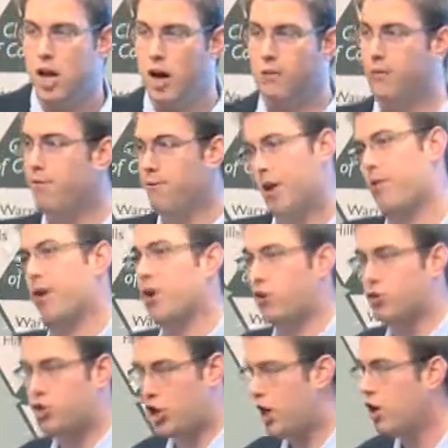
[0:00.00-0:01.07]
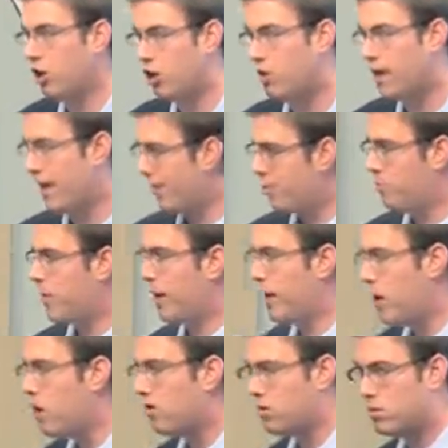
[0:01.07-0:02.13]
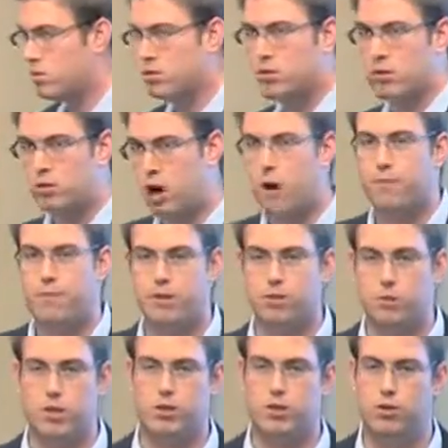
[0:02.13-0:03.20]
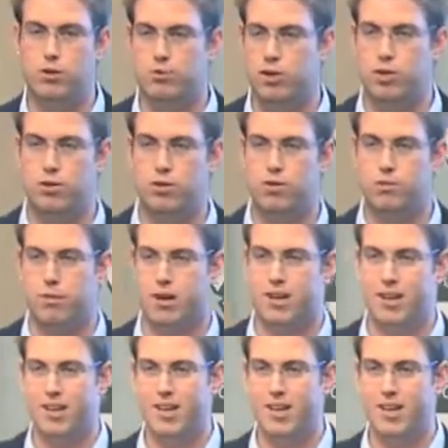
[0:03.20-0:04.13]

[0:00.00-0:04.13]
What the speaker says: of a very old jingle that everybody knows? Garfield 12323.